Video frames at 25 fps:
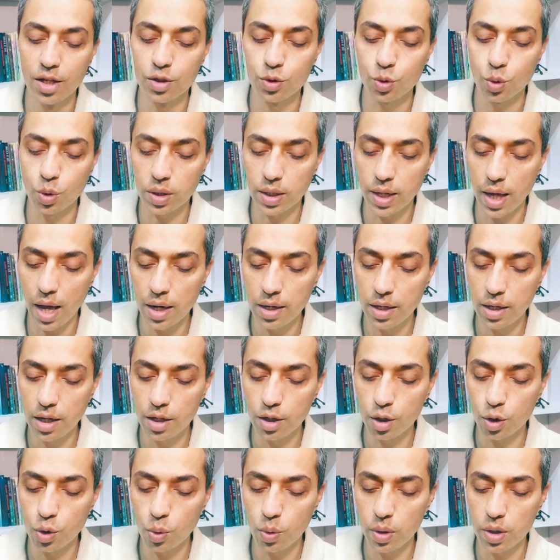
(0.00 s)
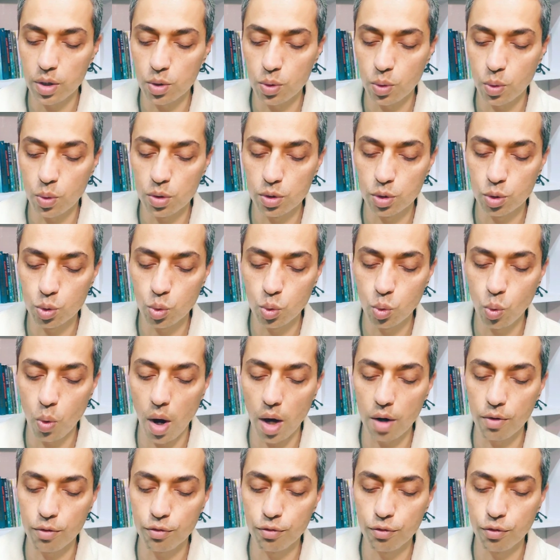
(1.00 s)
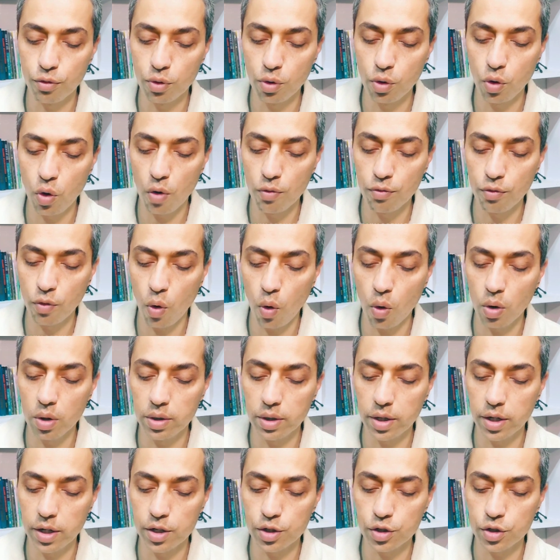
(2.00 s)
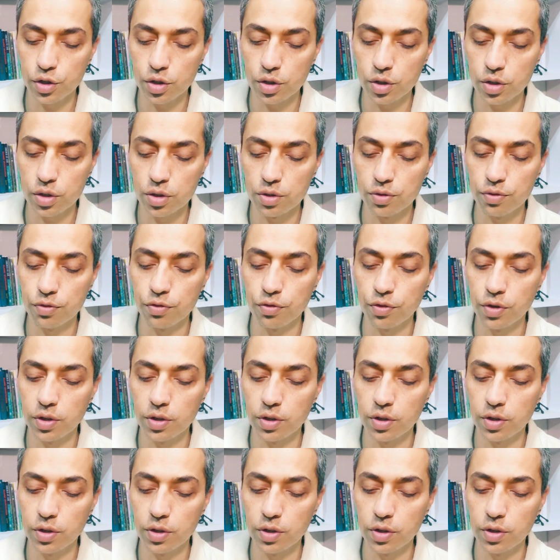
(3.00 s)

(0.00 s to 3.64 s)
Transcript: So Gyani and Yogi souls who are full of all treasures